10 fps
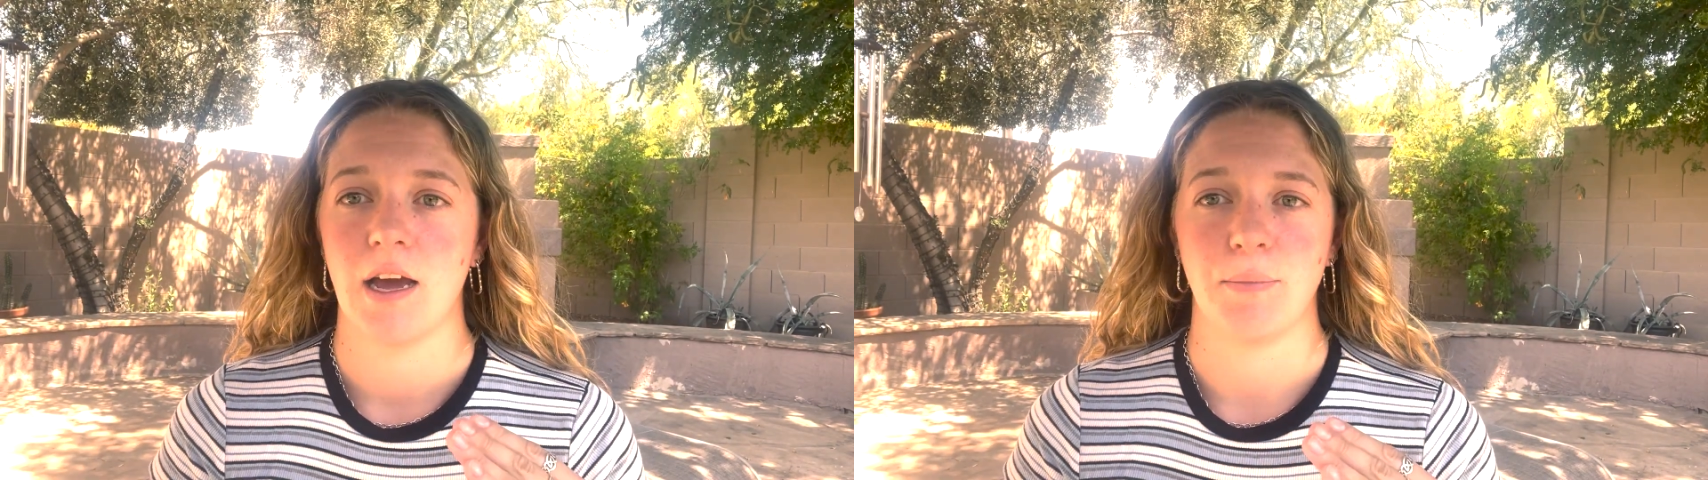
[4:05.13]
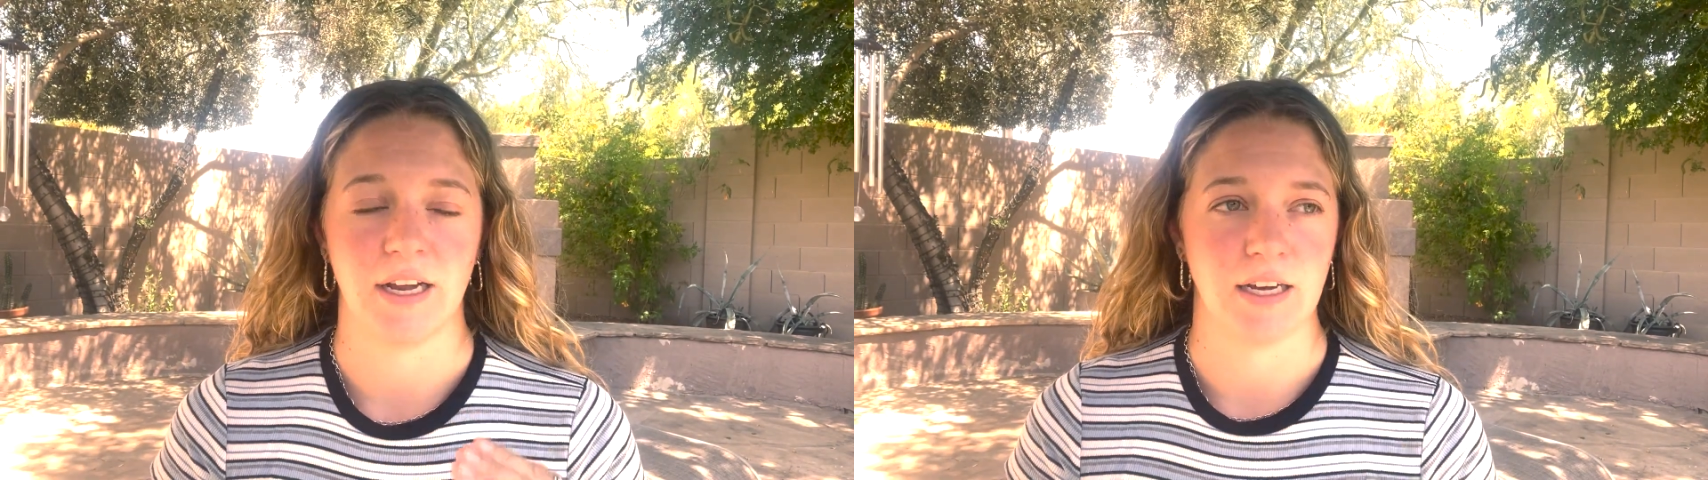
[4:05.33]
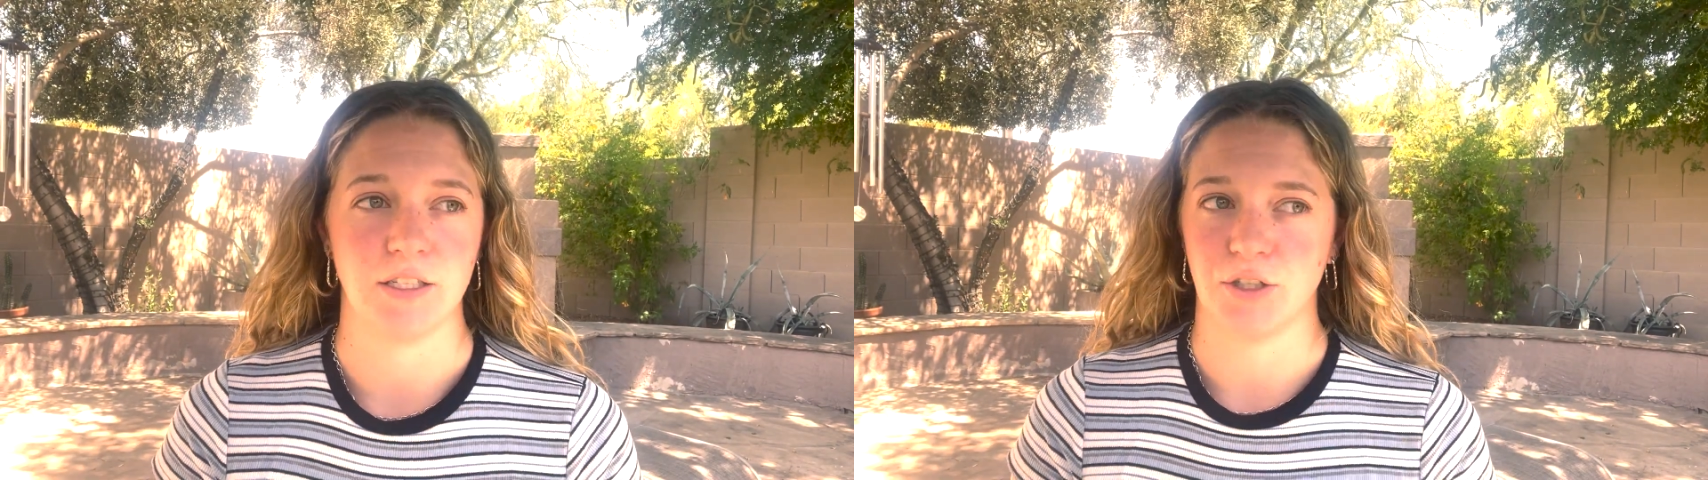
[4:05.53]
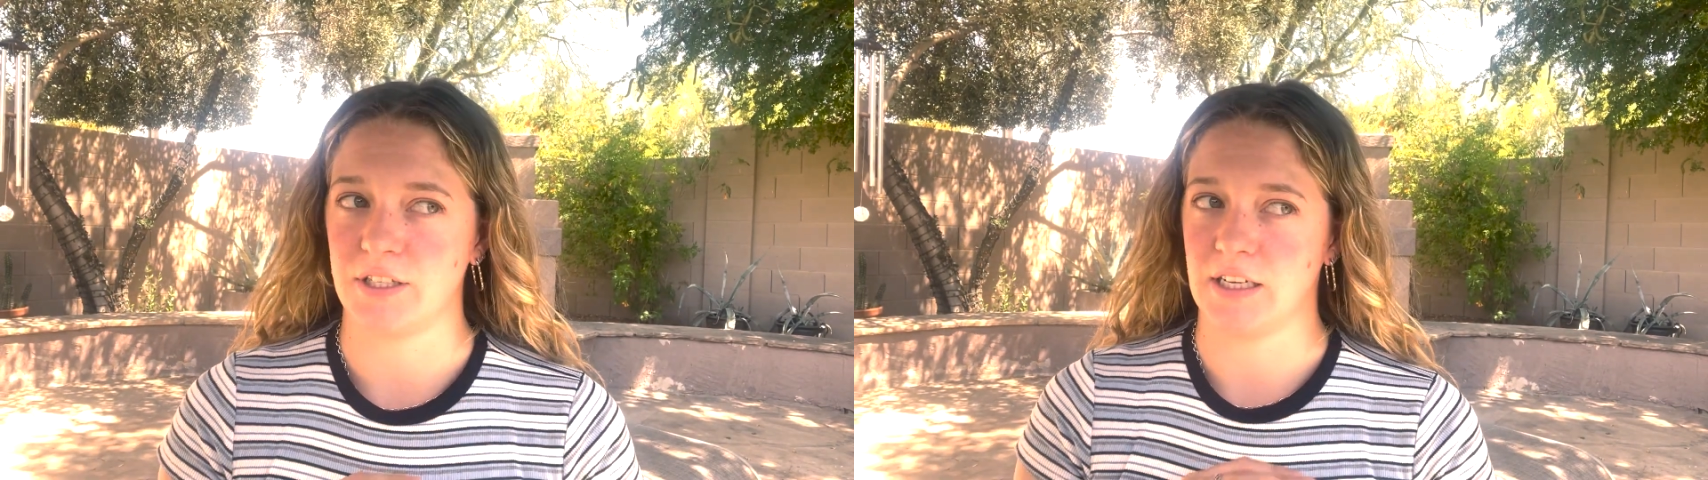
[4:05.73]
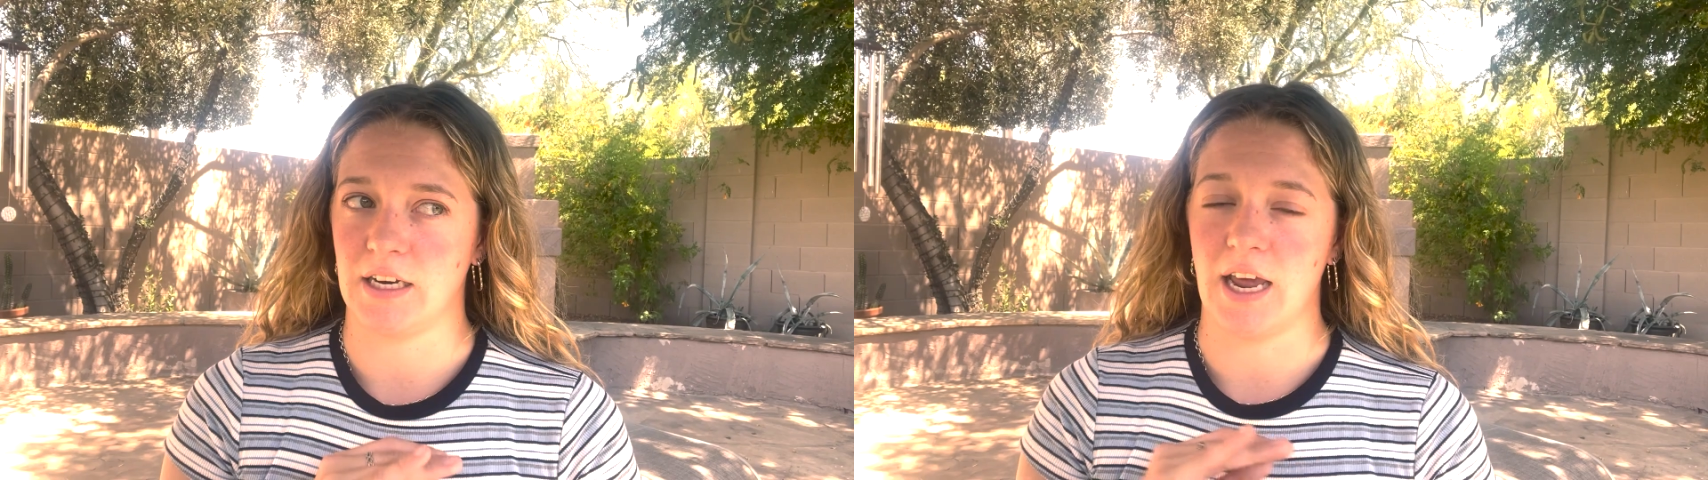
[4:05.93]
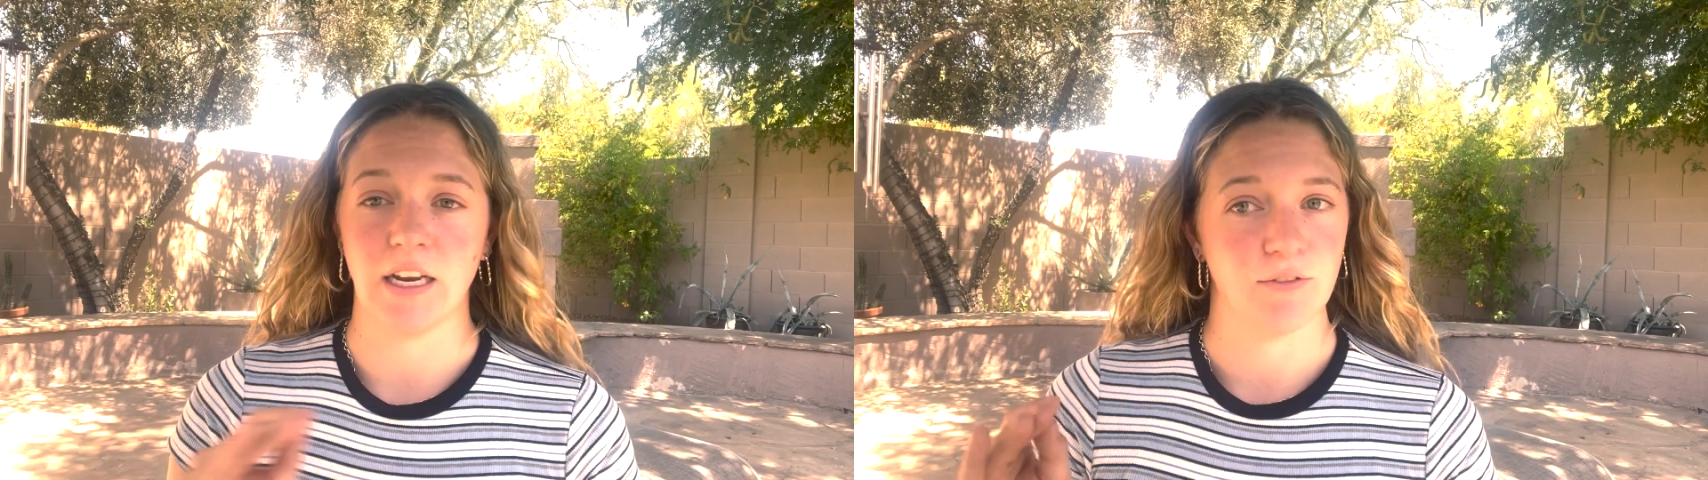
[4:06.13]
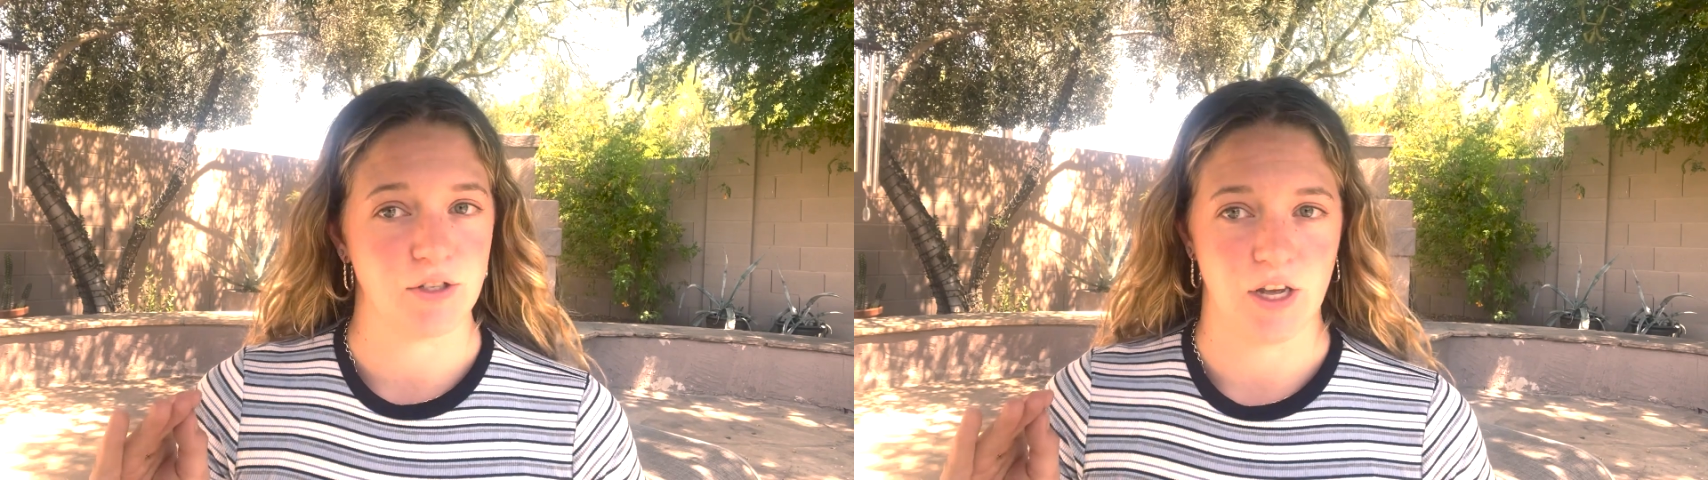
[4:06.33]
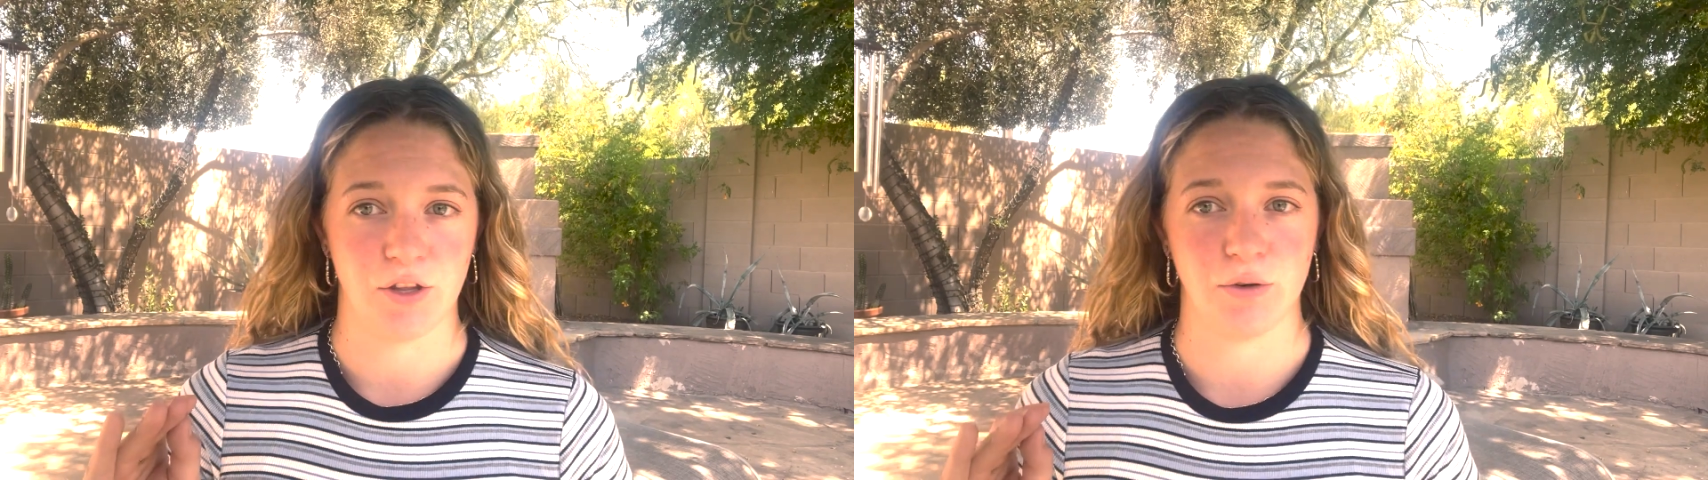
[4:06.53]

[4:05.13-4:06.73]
because you'll see in any of those other